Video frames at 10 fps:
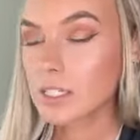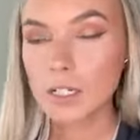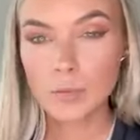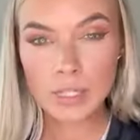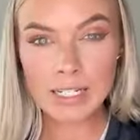This
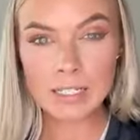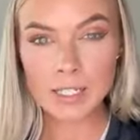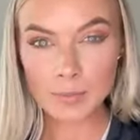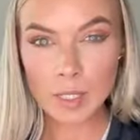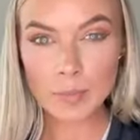could be a
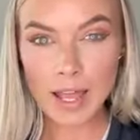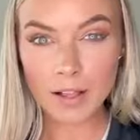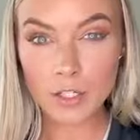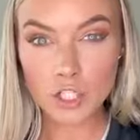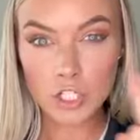summer
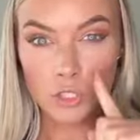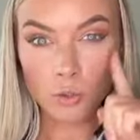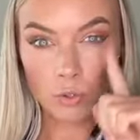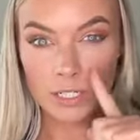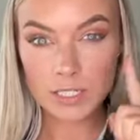palette too,